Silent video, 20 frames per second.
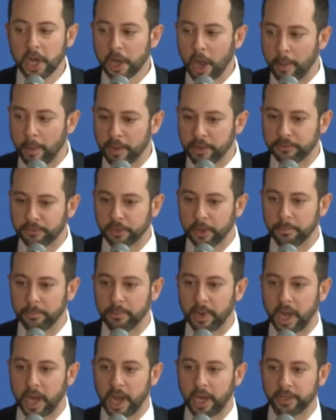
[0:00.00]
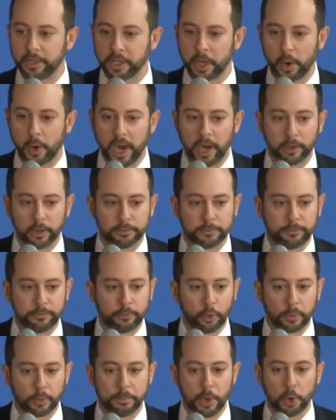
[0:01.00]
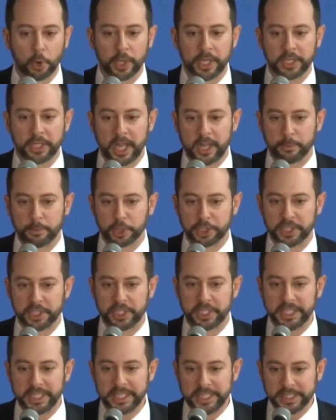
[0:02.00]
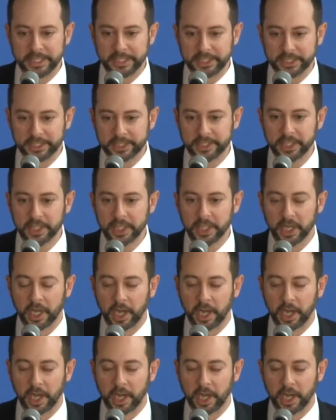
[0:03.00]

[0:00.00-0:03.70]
coming from our foreboding neighbor to the east,